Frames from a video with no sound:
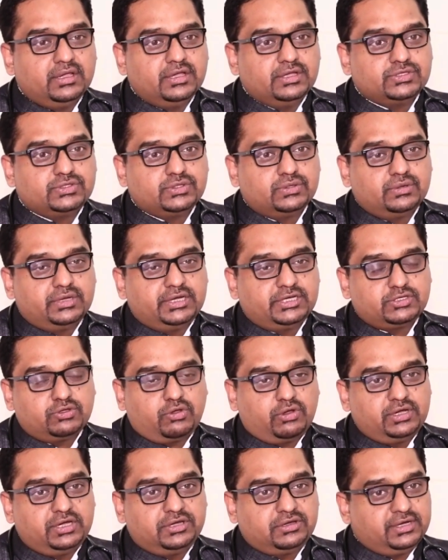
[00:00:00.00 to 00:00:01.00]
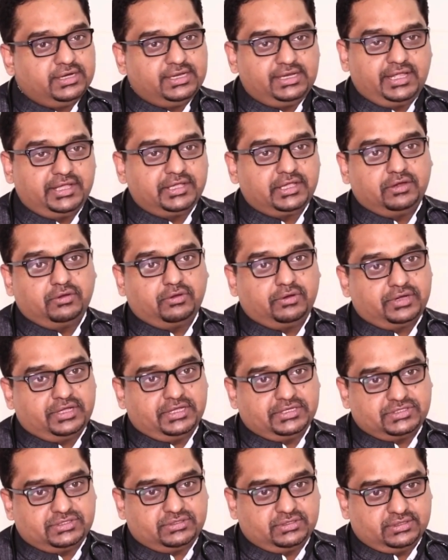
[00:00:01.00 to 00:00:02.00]
So it's literally like an
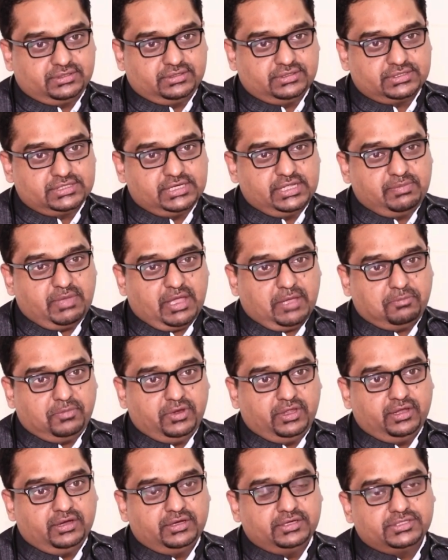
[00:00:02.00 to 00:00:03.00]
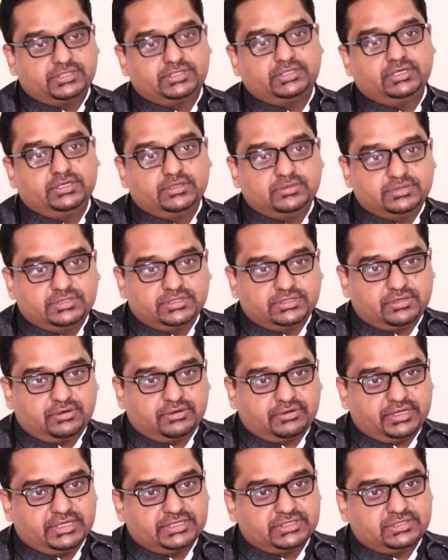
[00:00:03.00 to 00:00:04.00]
orchestra. The sleep apnea disturbs this
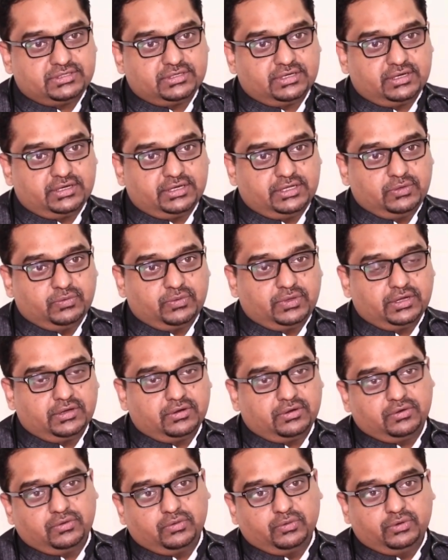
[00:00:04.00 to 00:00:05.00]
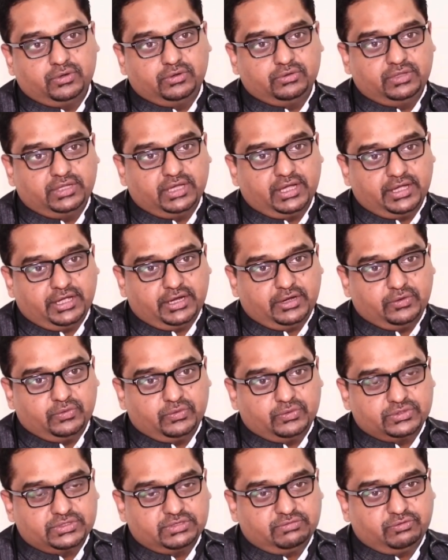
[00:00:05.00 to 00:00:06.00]
orchestra. You cannot go onto the higher
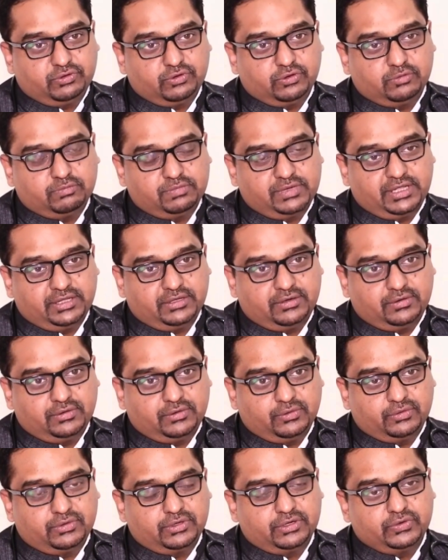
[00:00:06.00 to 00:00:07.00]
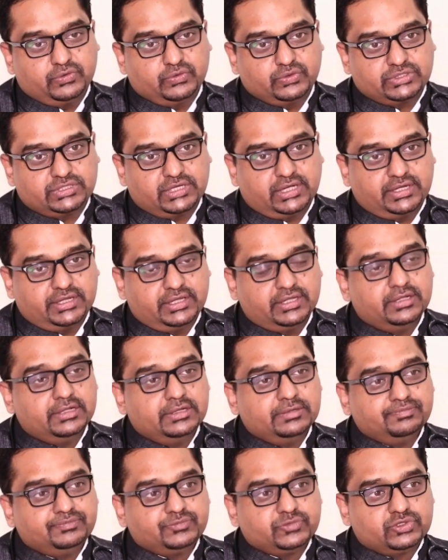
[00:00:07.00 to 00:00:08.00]
notes if you don't play your lower notes high.
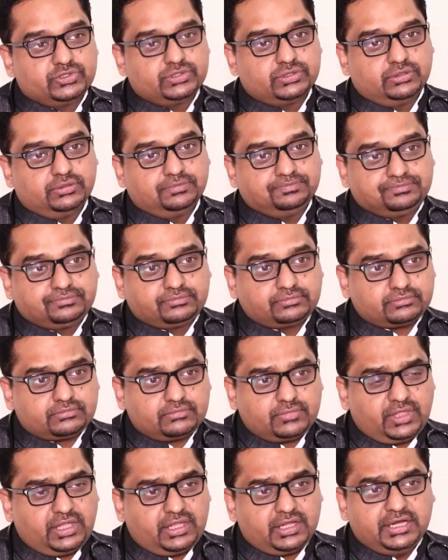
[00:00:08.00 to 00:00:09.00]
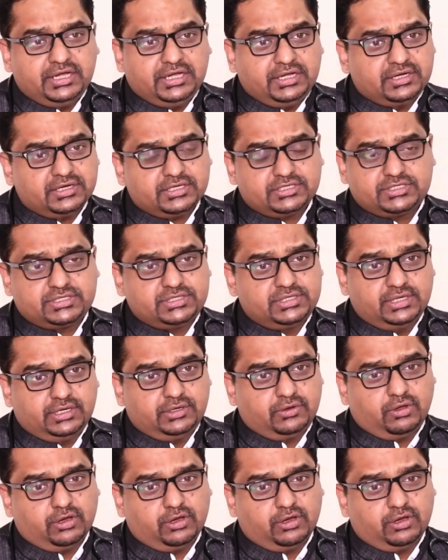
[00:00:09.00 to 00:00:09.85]
So it